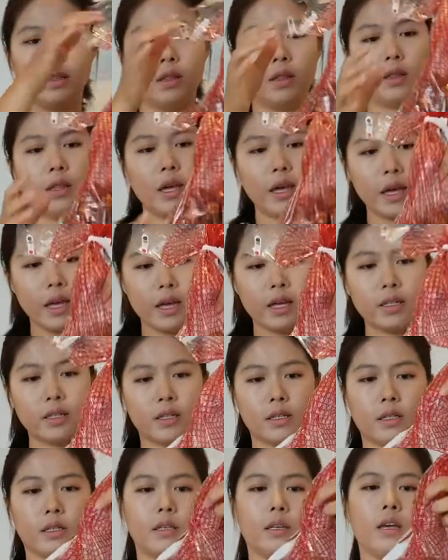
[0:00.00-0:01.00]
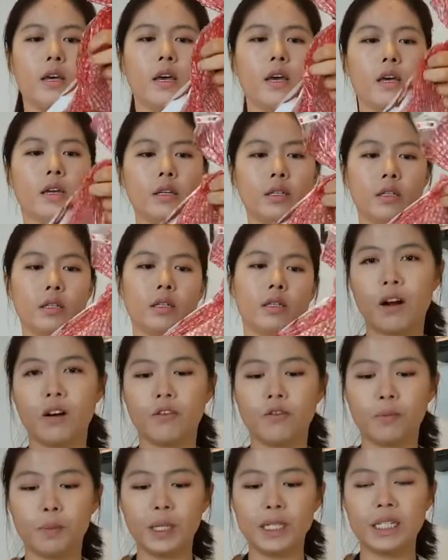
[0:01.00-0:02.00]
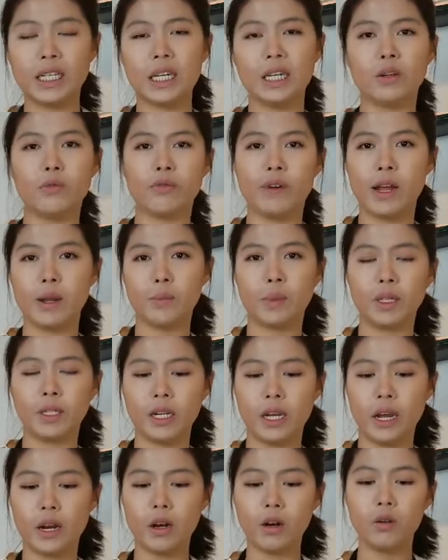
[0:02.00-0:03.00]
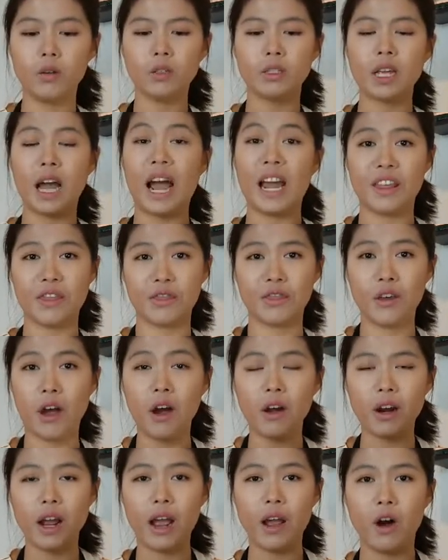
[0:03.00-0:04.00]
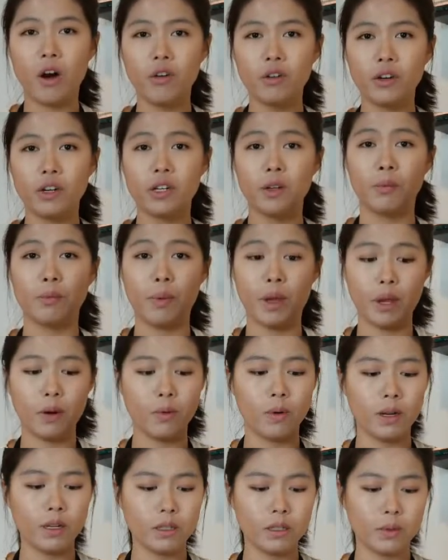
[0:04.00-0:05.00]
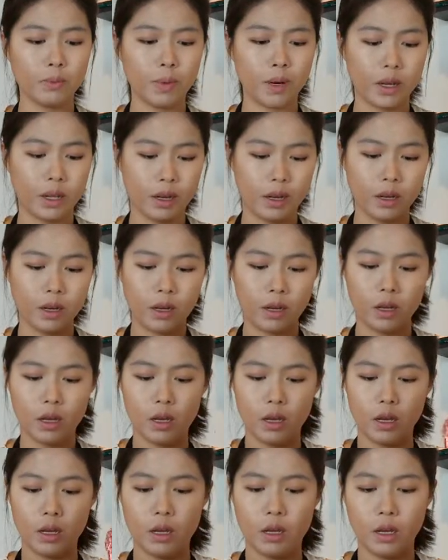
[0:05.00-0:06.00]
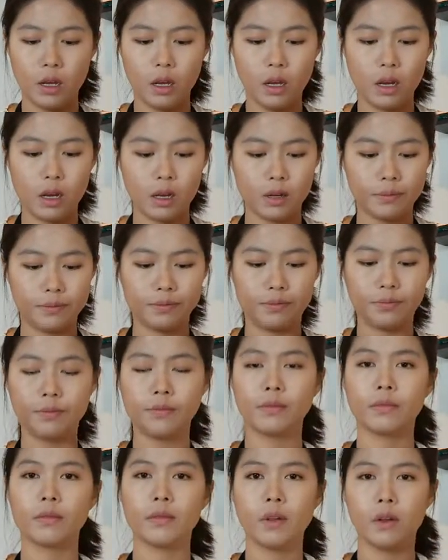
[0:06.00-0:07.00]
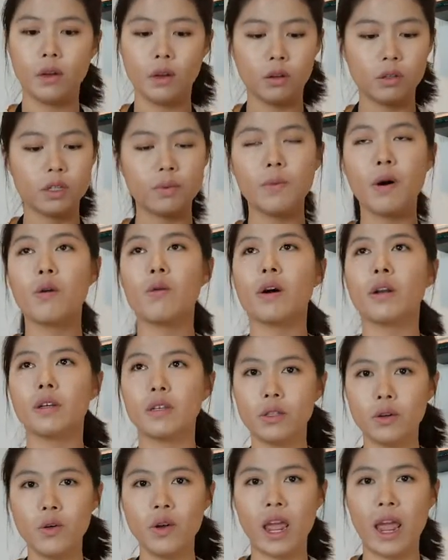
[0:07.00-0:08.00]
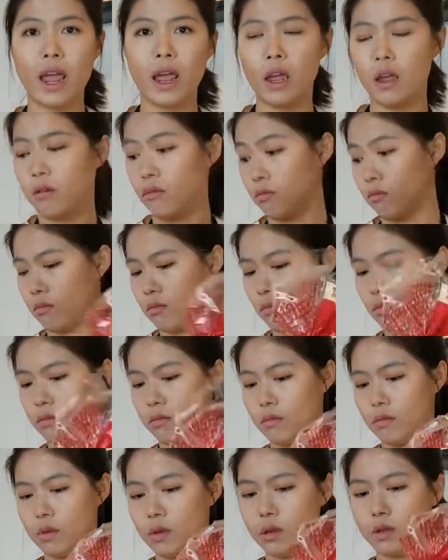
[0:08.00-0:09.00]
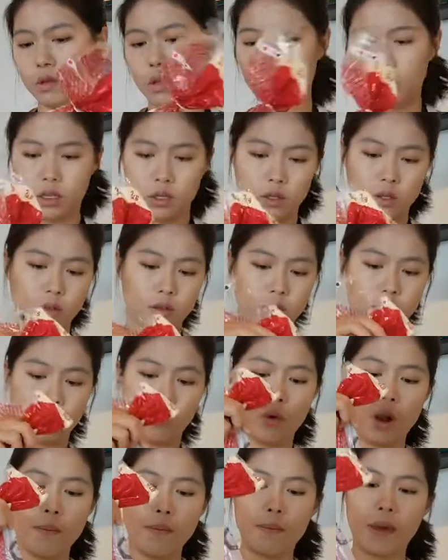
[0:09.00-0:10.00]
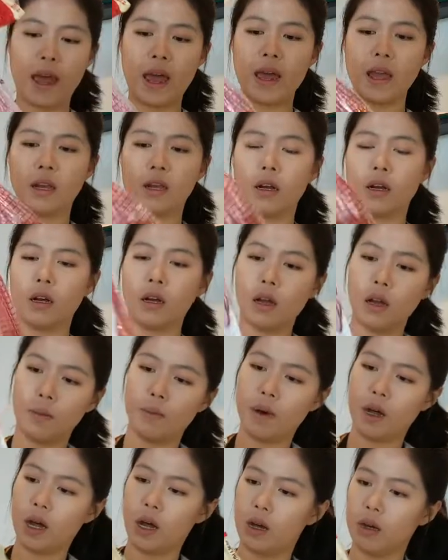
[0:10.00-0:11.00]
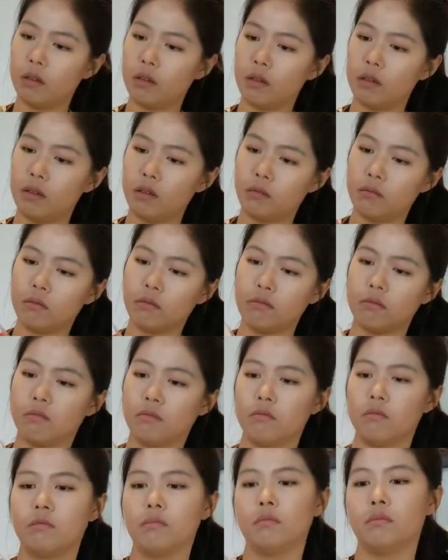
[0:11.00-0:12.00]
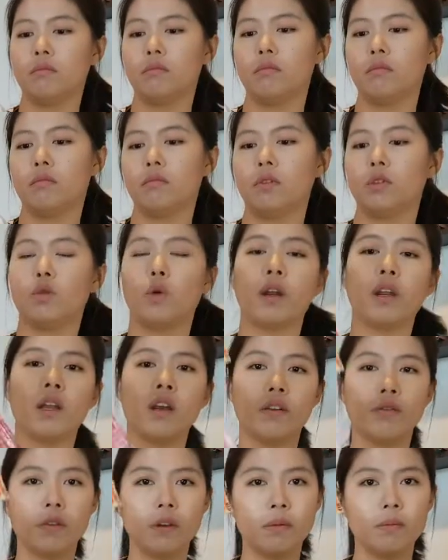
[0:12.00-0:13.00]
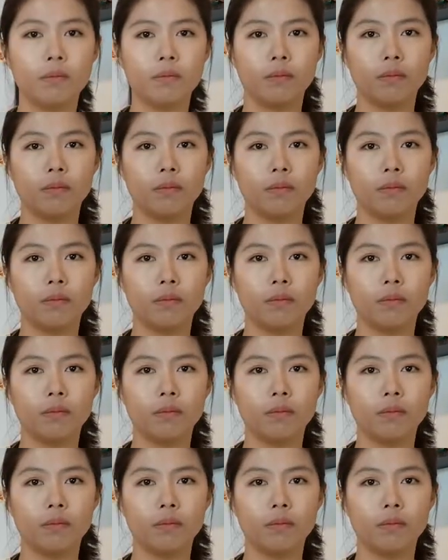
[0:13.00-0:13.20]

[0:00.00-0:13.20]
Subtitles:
This is petite red potatoes. I thought I ordered the big ones, but you know, small one is okay. That's one bag, about 20 of them.